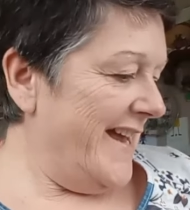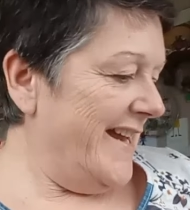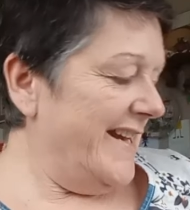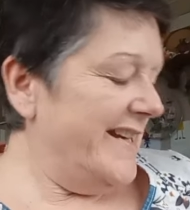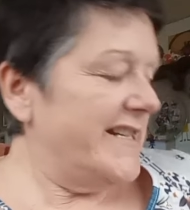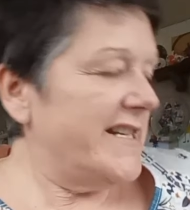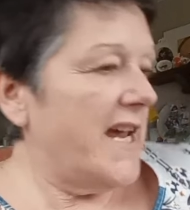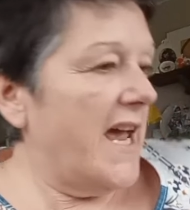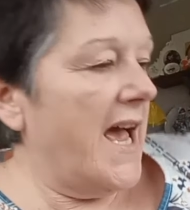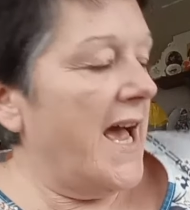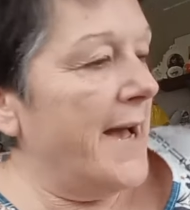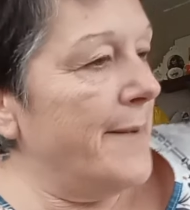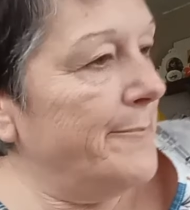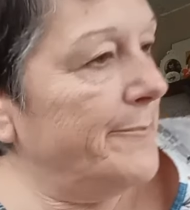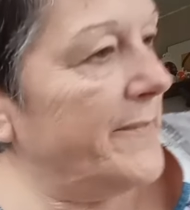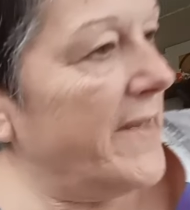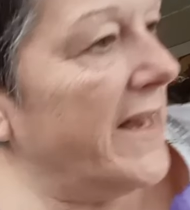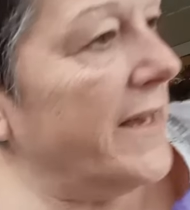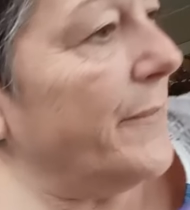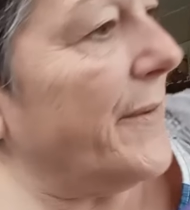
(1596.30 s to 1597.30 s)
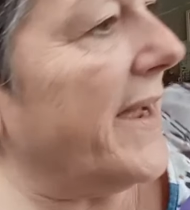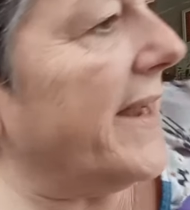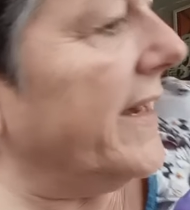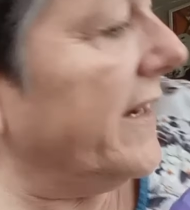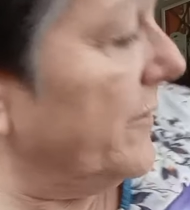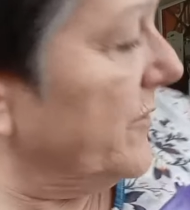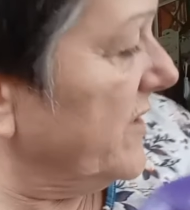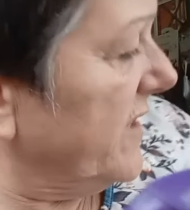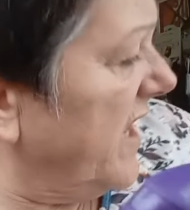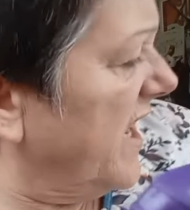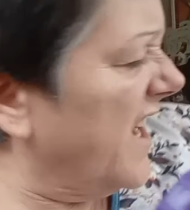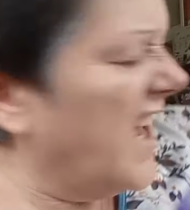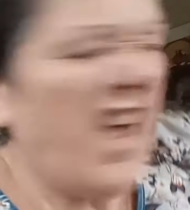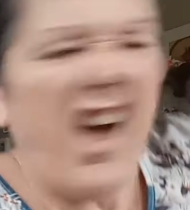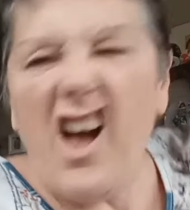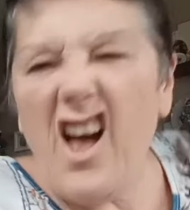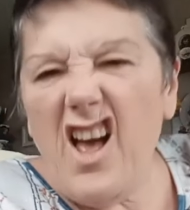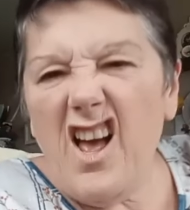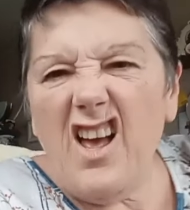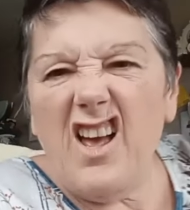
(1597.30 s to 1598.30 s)
and um, anyway, and I was like,
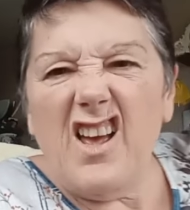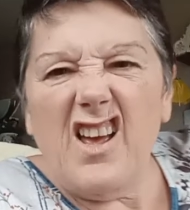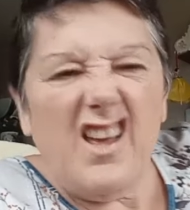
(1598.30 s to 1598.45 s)
huh?